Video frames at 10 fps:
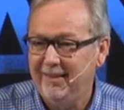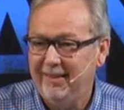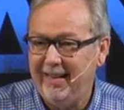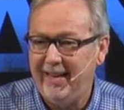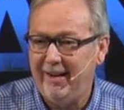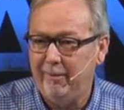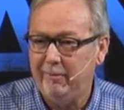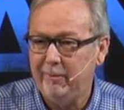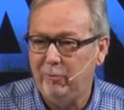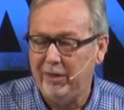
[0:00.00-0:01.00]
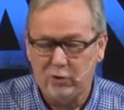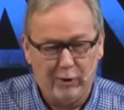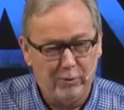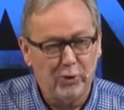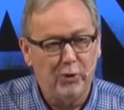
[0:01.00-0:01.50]
And I uh, read the
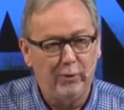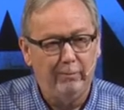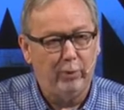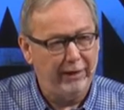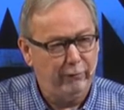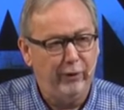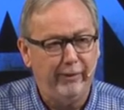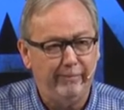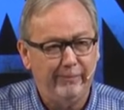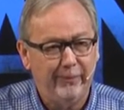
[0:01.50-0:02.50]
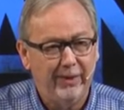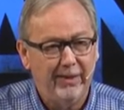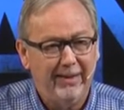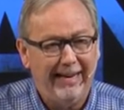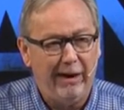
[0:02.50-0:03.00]
scriptures to him, prayed for him.
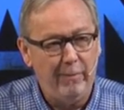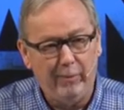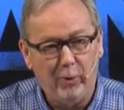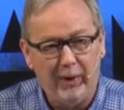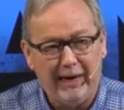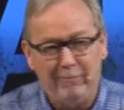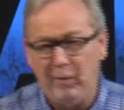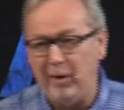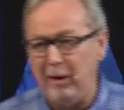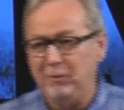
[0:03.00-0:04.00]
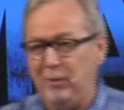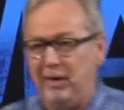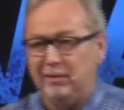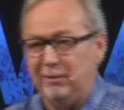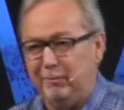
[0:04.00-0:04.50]
And I remember when I put my arms
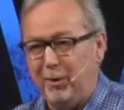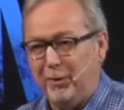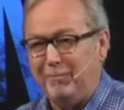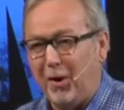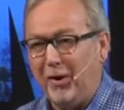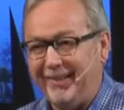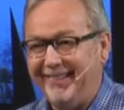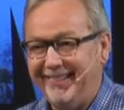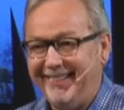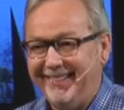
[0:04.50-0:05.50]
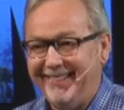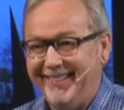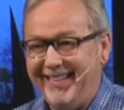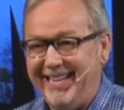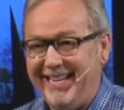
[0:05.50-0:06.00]
around his little bony body
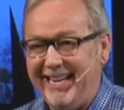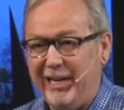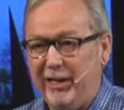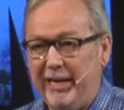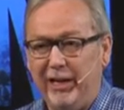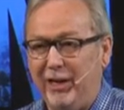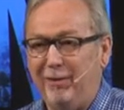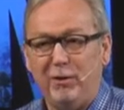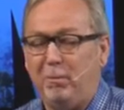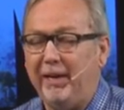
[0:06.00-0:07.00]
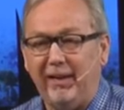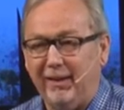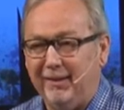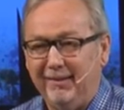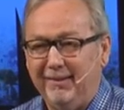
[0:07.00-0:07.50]
and he, he, he couldn't even
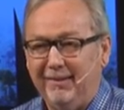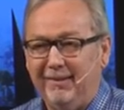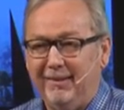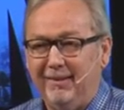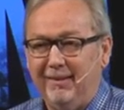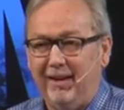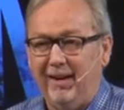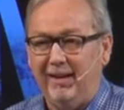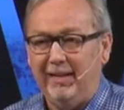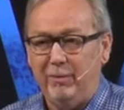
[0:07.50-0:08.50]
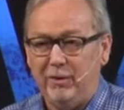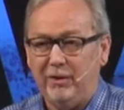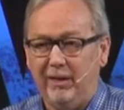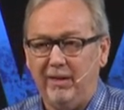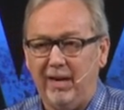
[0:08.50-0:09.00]
speak. Uh, he was
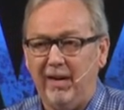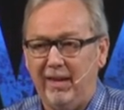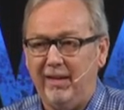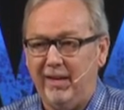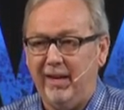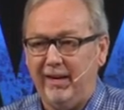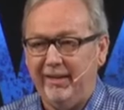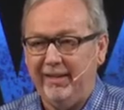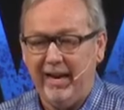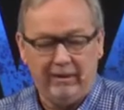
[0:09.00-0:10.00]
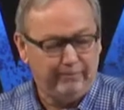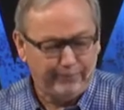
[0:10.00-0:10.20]
going to die that day. And